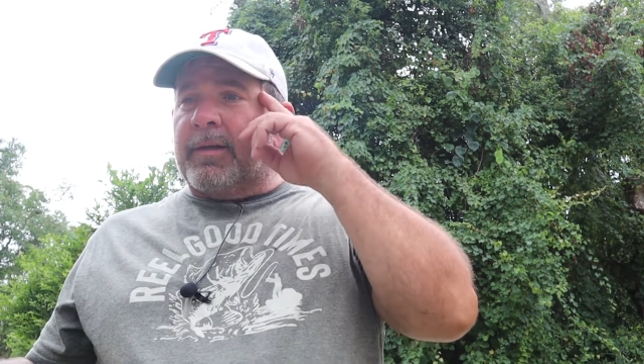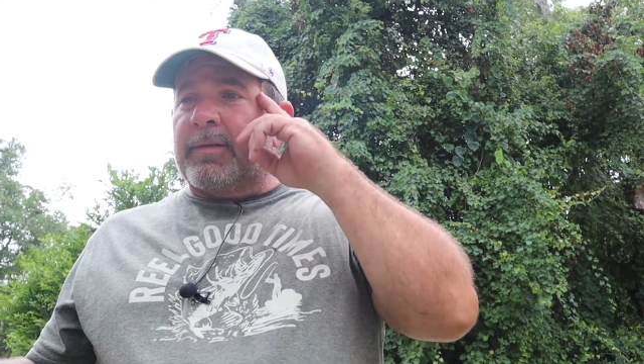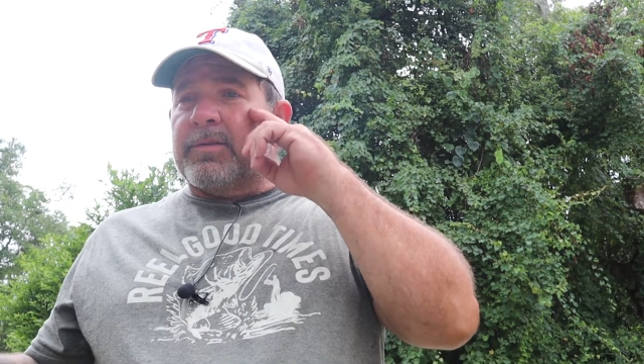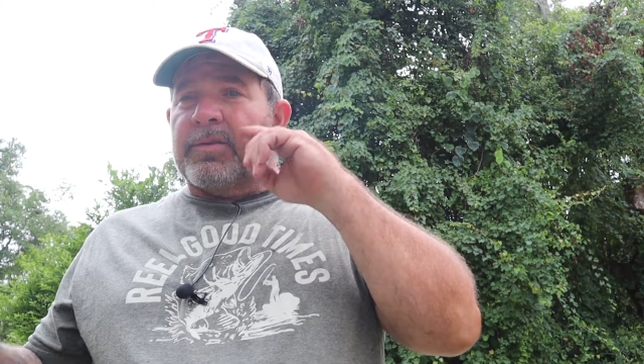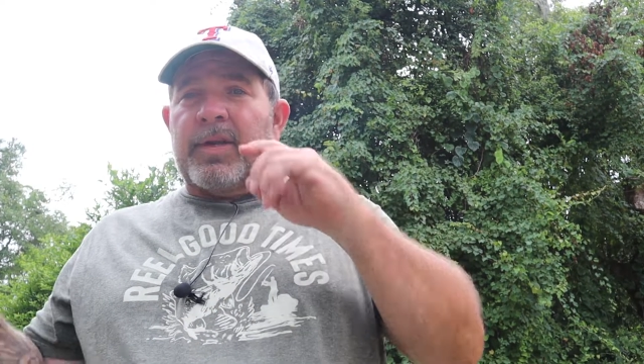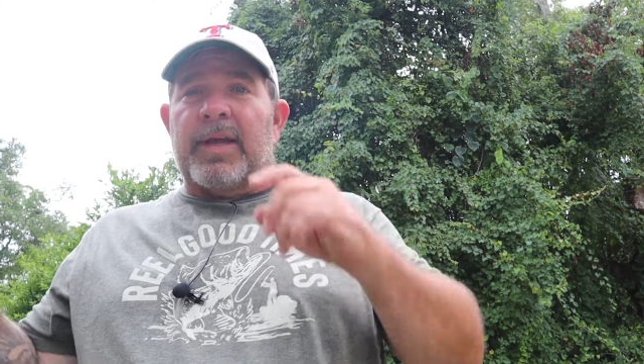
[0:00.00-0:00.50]

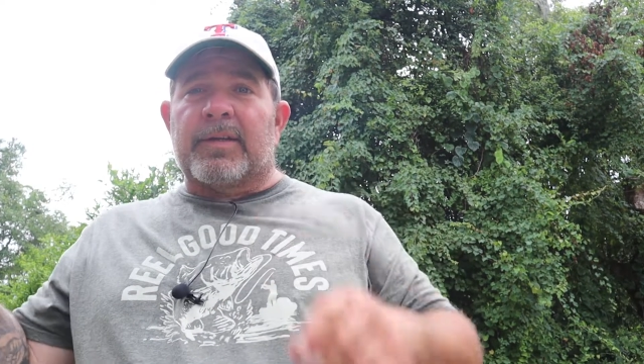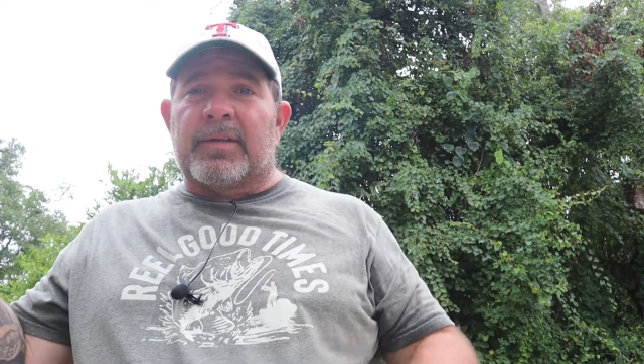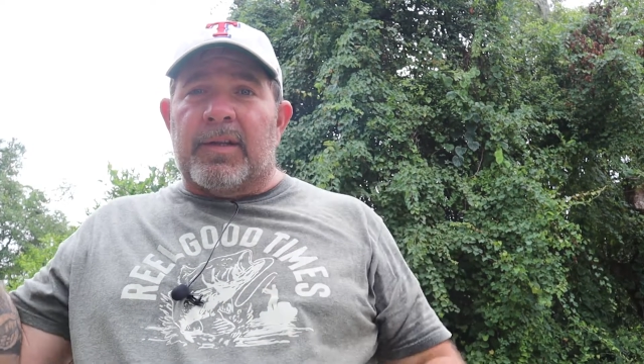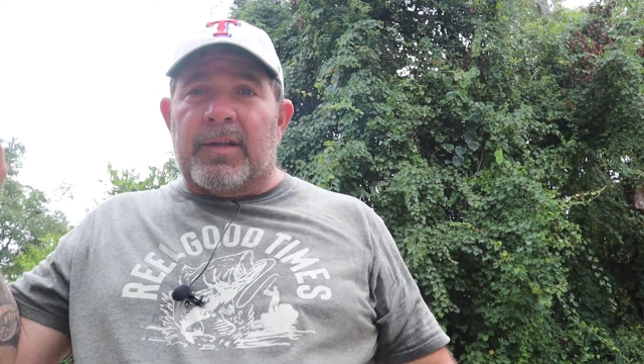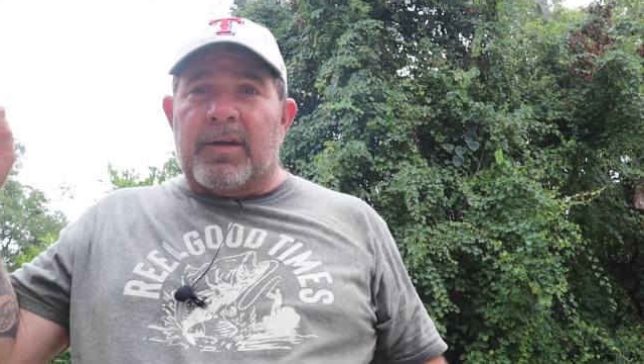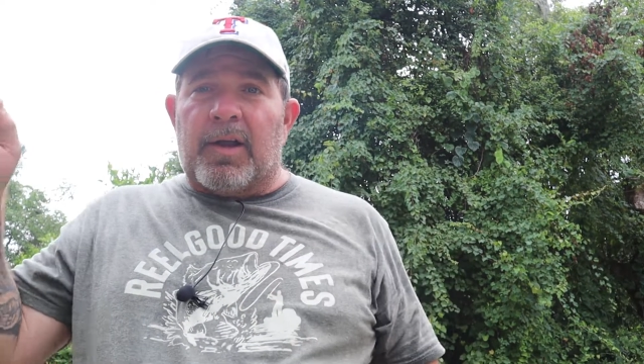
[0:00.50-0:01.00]
select
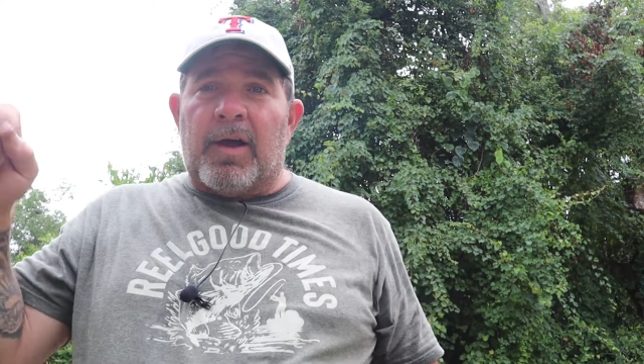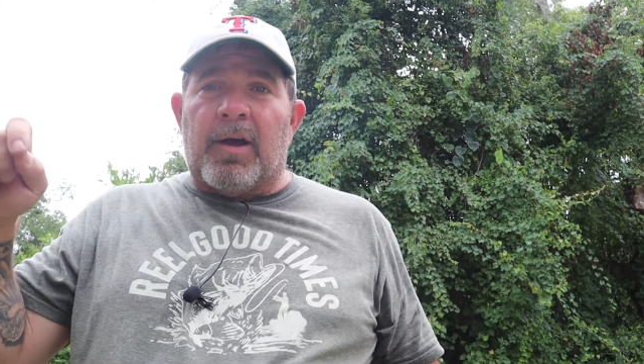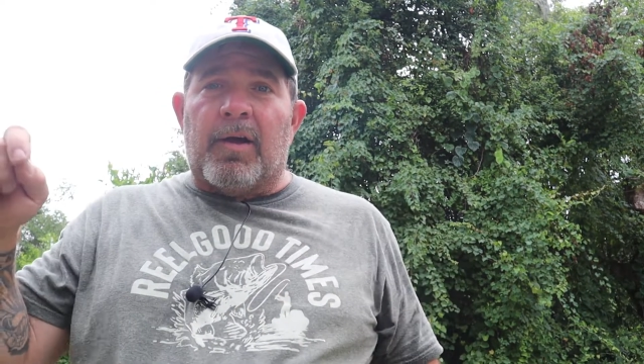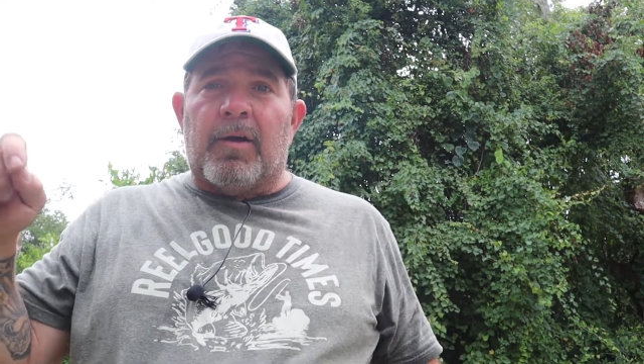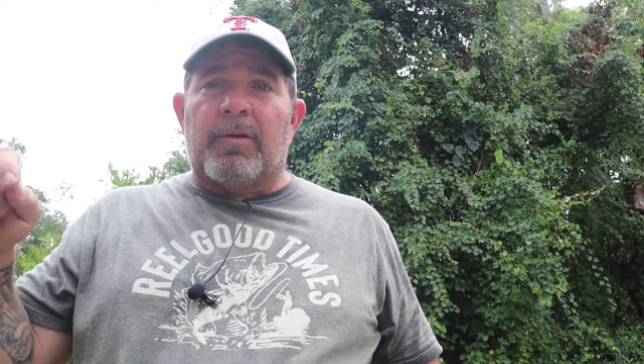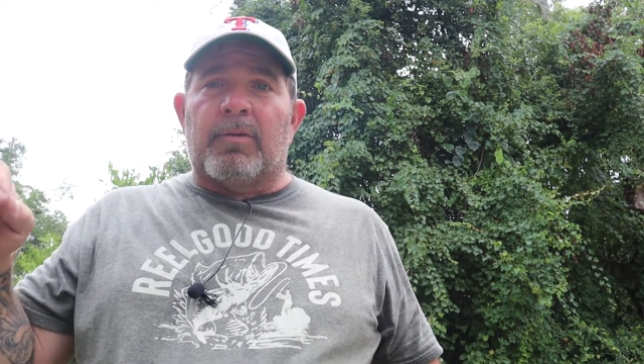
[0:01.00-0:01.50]
the little
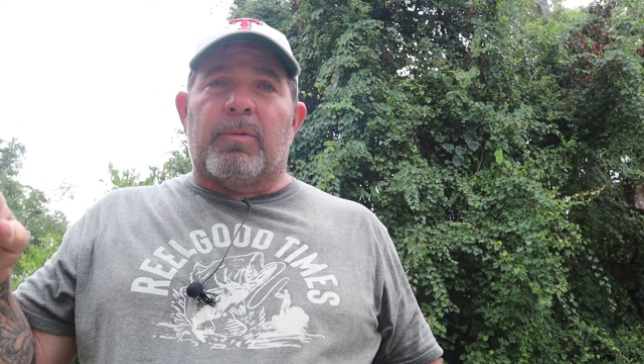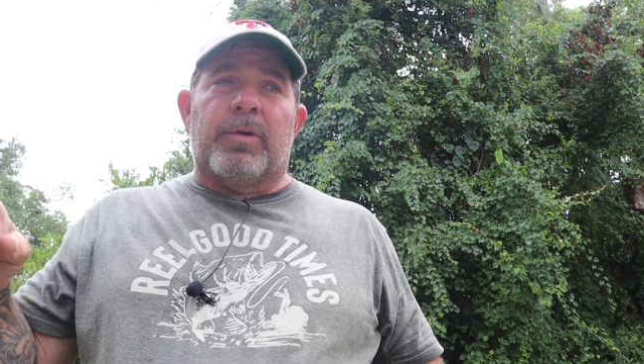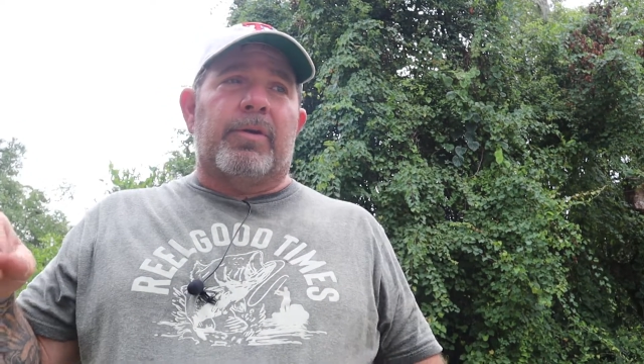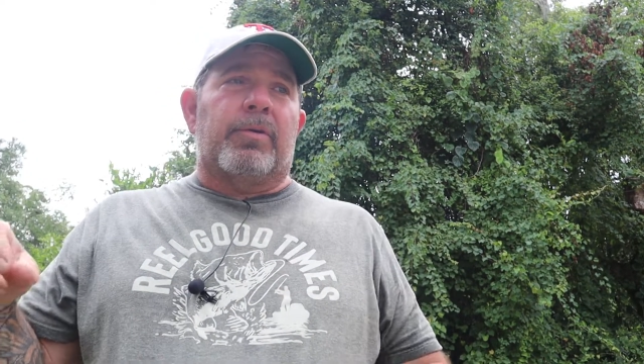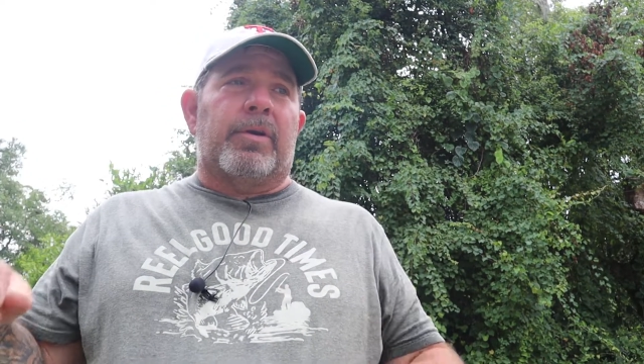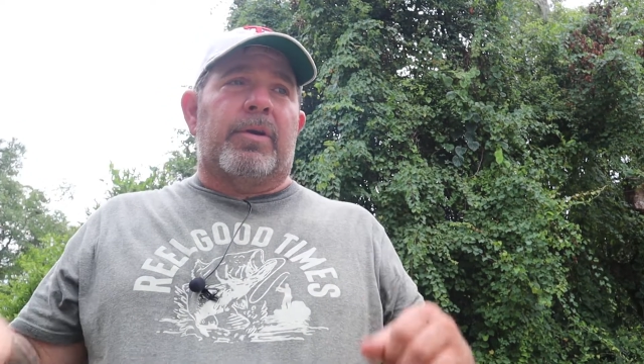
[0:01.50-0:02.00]
all where
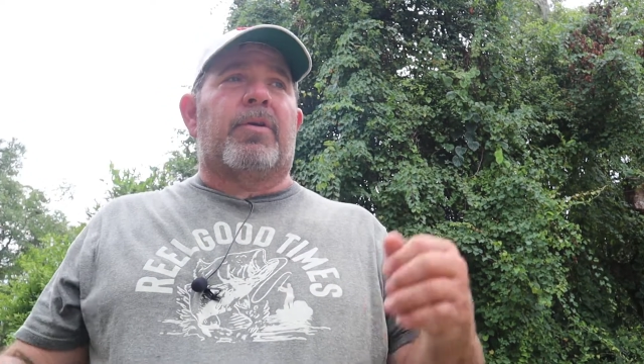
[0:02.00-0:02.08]
you'll get